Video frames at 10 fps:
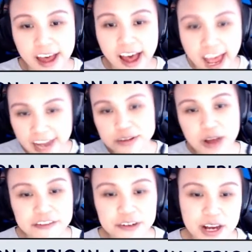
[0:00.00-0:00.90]
and you
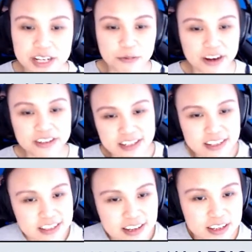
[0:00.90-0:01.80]
have no idea where to
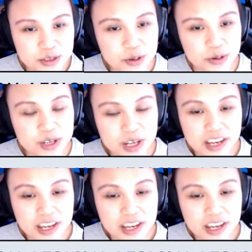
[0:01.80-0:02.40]
install,